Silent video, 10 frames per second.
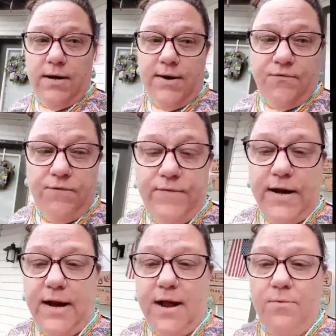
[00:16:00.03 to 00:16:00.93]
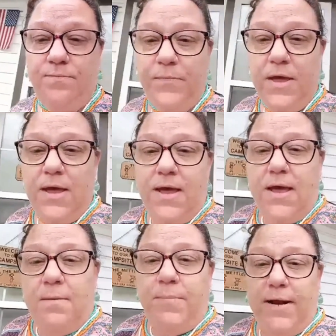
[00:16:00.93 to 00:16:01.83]
a different video.
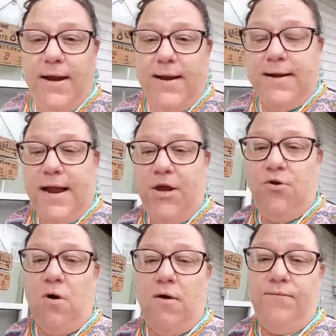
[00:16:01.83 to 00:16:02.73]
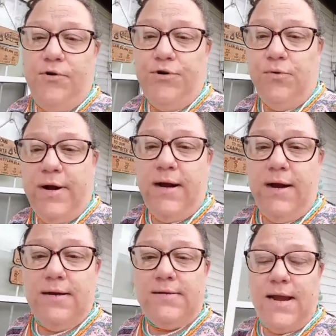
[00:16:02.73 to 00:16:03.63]
But again, thank you all for joining
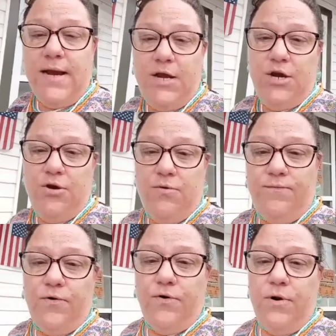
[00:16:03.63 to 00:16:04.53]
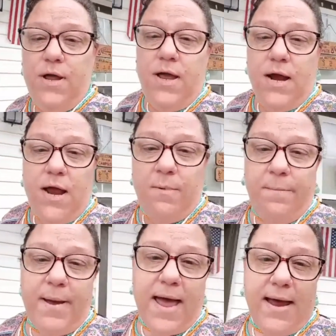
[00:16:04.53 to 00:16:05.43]
us. Thank you for
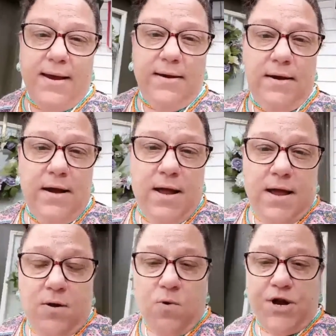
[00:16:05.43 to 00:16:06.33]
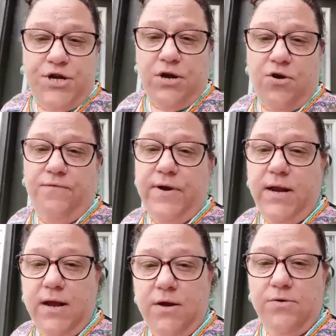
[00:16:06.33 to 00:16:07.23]
coming back and watching our
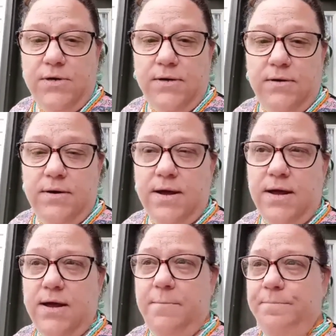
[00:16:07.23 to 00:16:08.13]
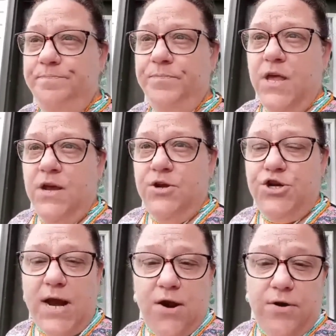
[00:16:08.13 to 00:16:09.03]
videos and um,
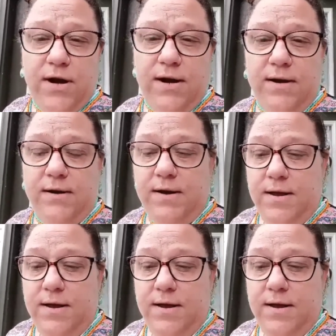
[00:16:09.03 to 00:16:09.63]
sharing and